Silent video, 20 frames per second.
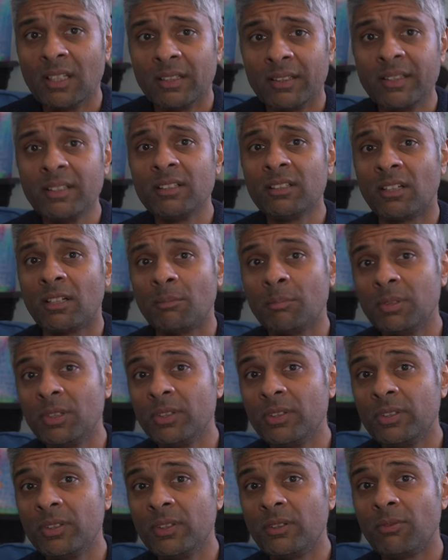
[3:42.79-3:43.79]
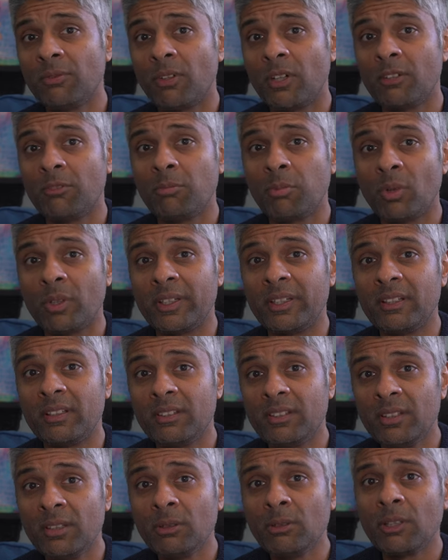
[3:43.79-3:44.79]
These are Bluetooth
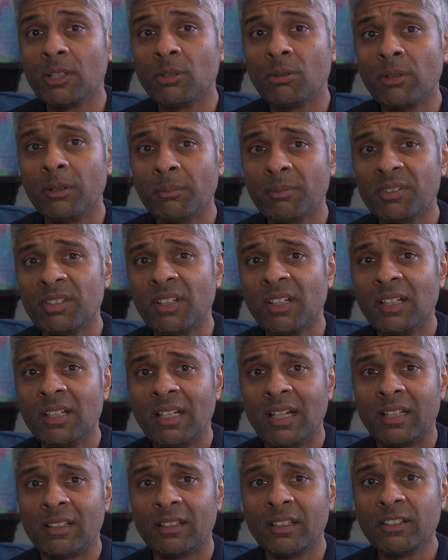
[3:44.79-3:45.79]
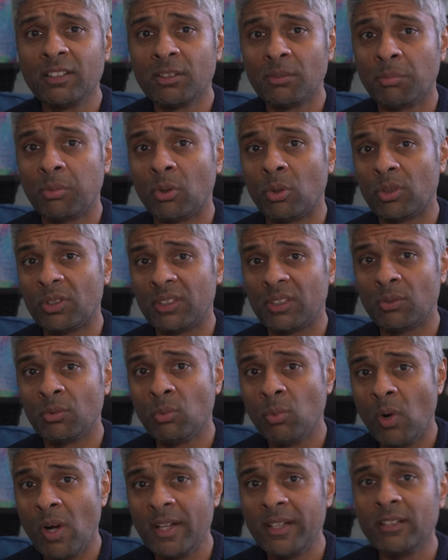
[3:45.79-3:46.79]
5.2 equipped and they support a
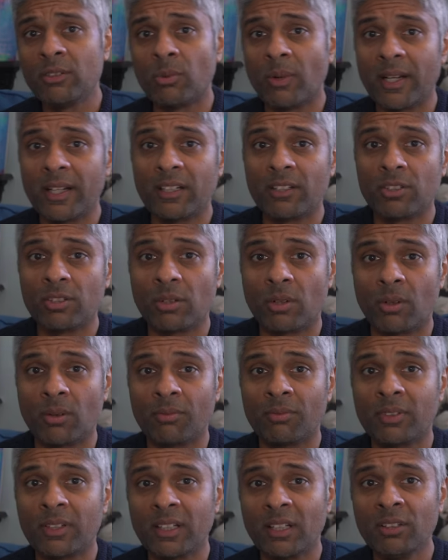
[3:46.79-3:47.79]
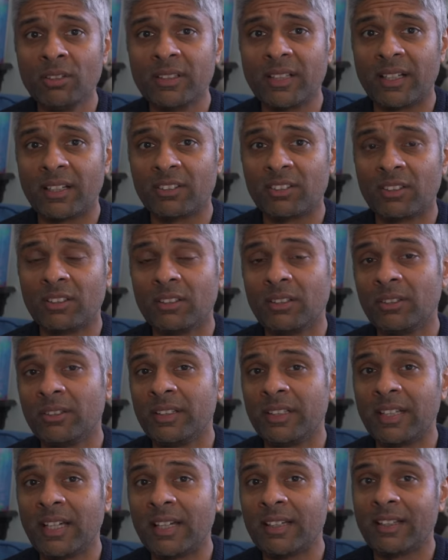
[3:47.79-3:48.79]
wide range of codecs
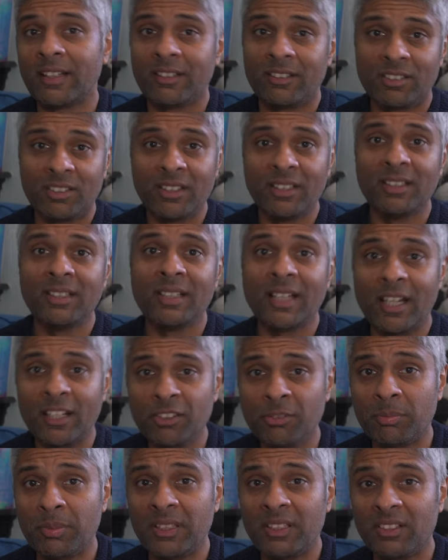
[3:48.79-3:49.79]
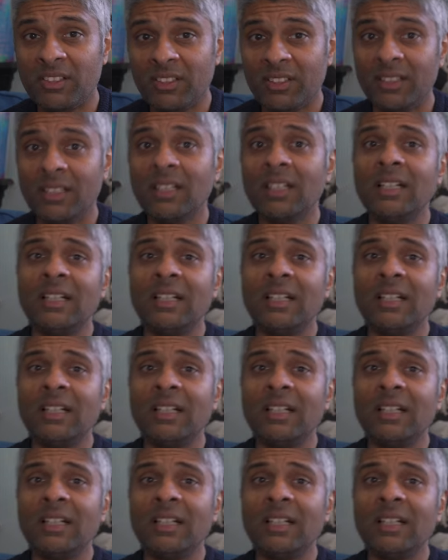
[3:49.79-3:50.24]
including AAC, SBC